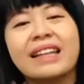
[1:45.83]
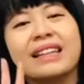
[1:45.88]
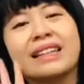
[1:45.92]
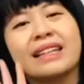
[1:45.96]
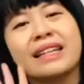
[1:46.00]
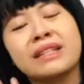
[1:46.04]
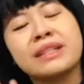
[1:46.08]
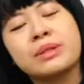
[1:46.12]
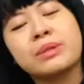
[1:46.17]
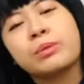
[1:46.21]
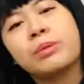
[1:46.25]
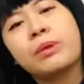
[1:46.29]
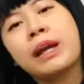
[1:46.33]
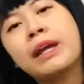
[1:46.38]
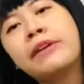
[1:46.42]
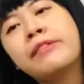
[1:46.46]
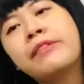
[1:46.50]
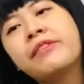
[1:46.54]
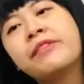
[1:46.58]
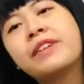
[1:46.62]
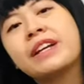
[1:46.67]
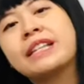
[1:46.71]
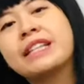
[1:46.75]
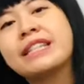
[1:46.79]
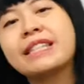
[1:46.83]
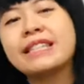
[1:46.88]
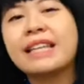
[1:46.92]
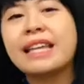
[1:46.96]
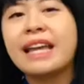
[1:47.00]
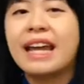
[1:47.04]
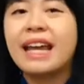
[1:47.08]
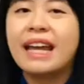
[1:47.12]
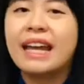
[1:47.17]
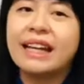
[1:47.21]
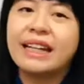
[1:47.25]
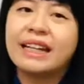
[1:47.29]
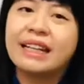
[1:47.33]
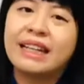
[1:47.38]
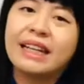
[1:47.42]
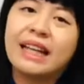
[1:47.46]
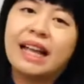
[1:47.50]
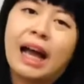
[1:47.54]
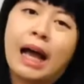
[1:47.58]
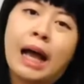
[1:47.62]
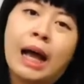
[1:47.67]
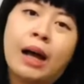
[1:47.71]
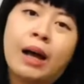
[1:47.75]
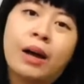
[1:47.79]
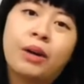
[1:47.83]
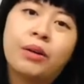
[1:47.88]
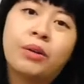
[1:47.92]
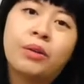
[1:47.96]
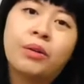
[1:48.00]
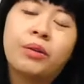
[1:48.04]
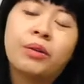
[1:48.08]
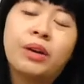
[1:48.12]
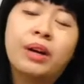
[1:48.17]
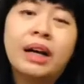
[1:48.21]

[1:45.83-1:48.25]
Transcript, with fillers: Let's wave and say ni hao.